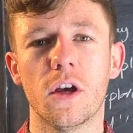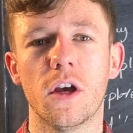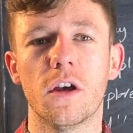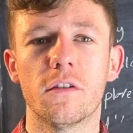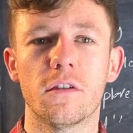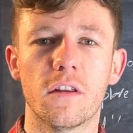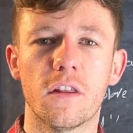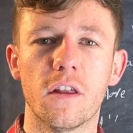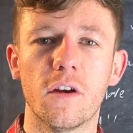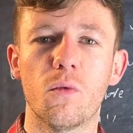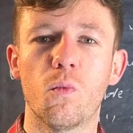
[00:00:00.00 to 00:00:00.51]

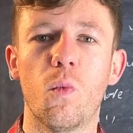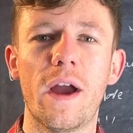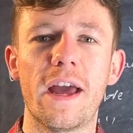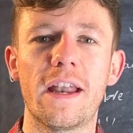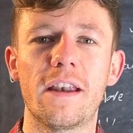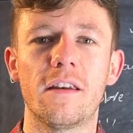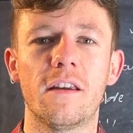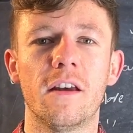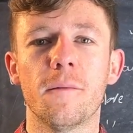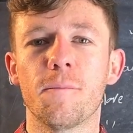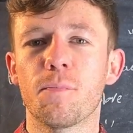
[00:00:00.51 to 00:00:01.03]
so that
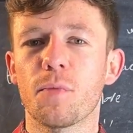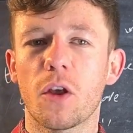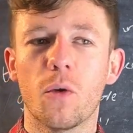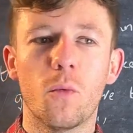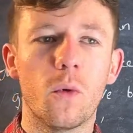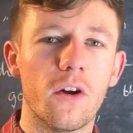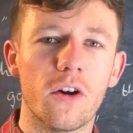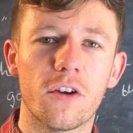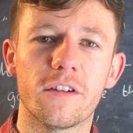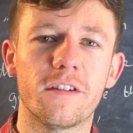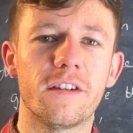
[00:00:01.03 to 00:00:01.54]
when we
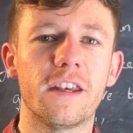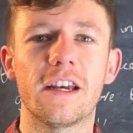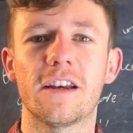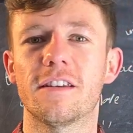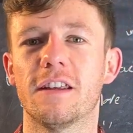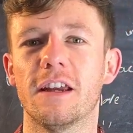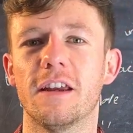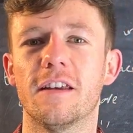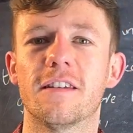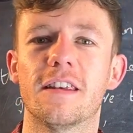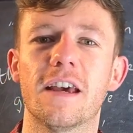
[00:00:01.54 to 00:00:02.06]
are
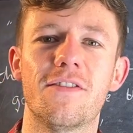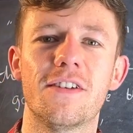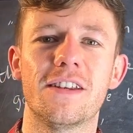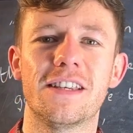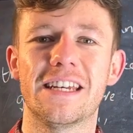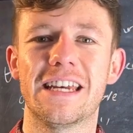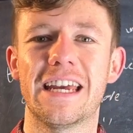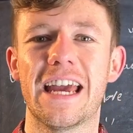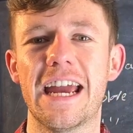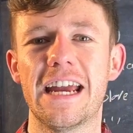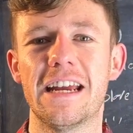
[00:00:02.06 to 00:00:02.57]
60,
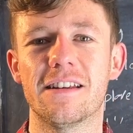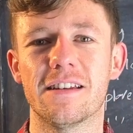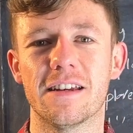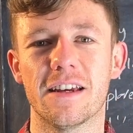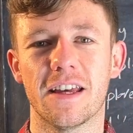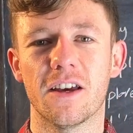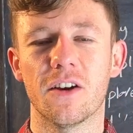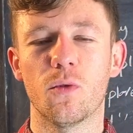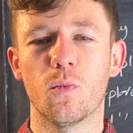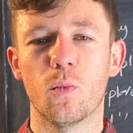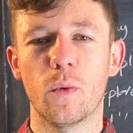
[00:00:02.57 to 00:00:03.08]
70,
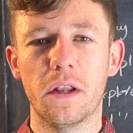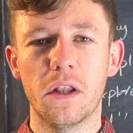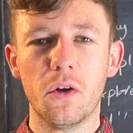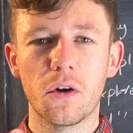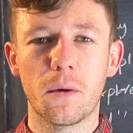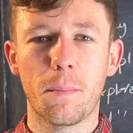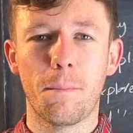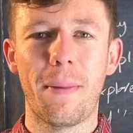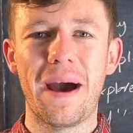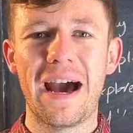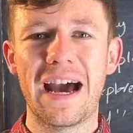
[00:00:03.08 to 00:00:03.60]
80, we
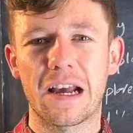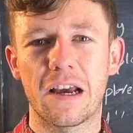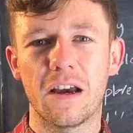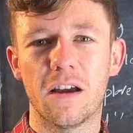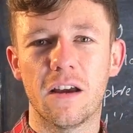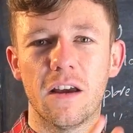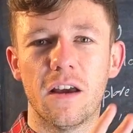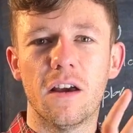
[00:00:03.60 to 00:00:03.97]
look back